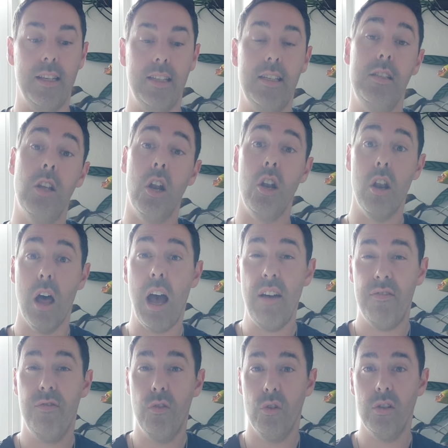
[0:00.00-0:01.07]
This is the
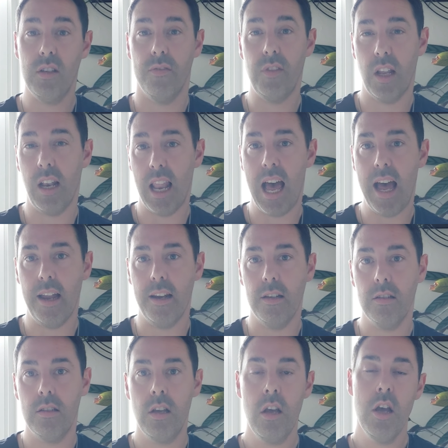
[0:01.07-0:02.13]
life force of the
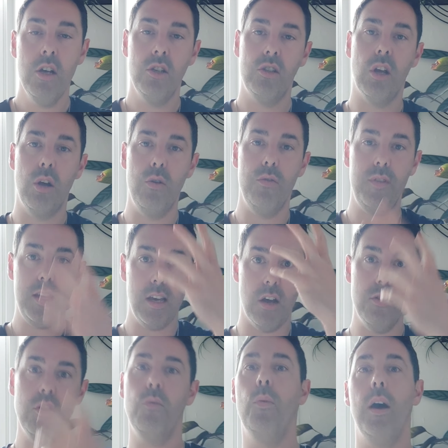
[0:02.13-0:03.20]
land. So the
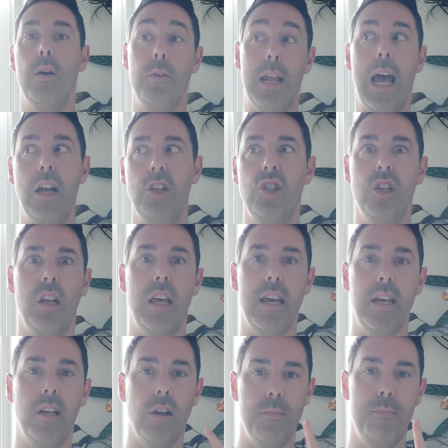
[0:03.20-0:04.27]
underworld
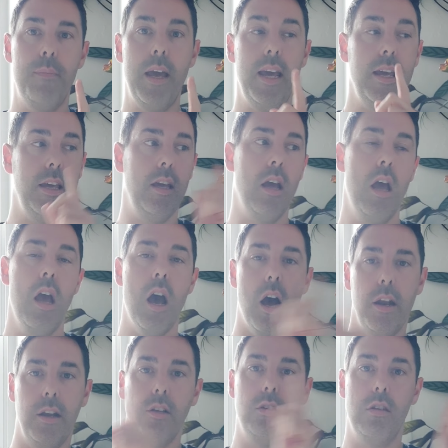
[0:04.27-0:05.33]
actually can be
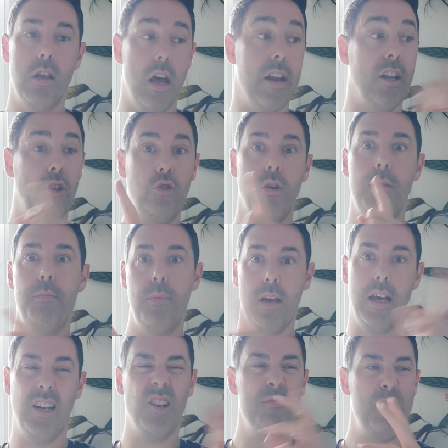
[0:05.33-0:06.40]

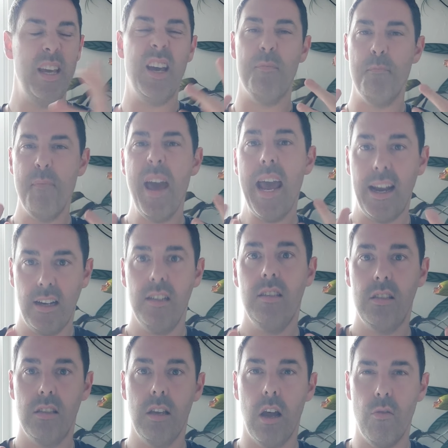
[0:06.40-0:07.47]
it can be a
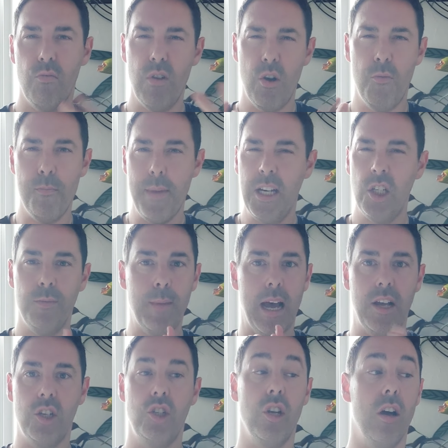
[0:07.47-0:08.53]
mix, a real
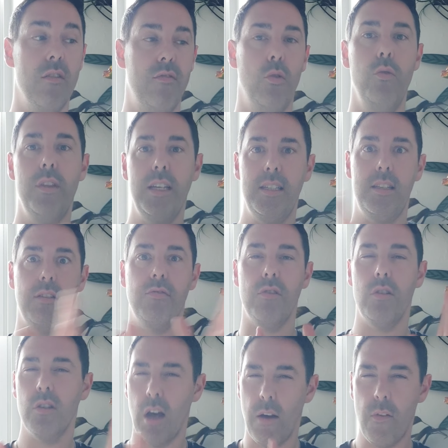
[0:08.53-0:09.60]
mishmash of all these
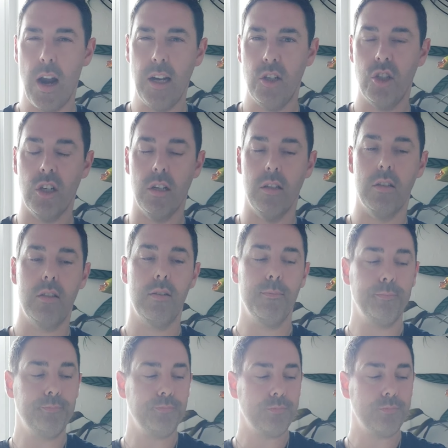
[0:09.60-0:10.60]
different directions.